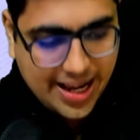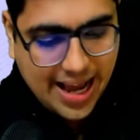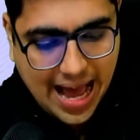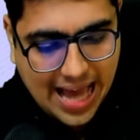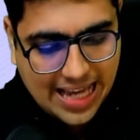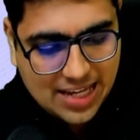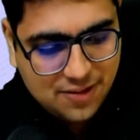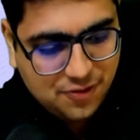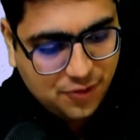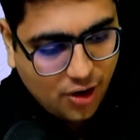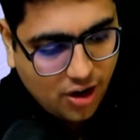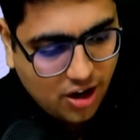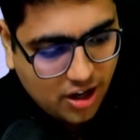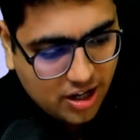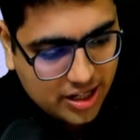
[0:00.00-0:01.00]
I
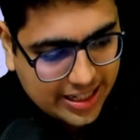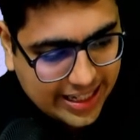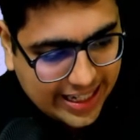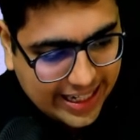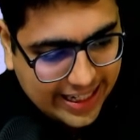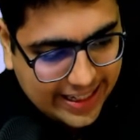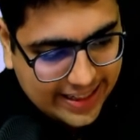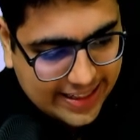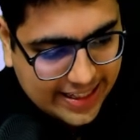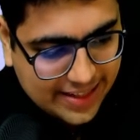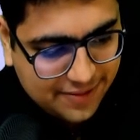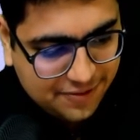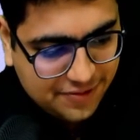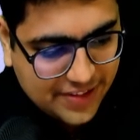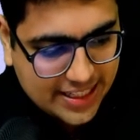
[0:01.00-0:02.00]
for
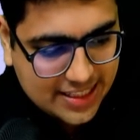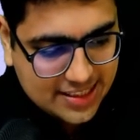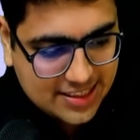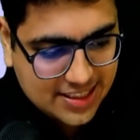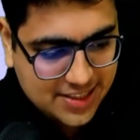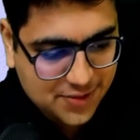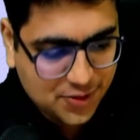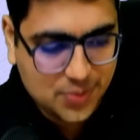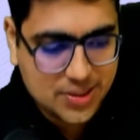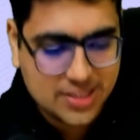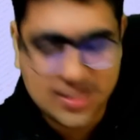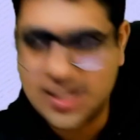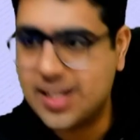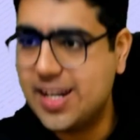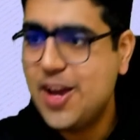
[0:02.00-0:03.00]
interim financial
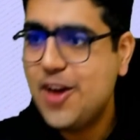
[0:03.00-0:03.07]
information.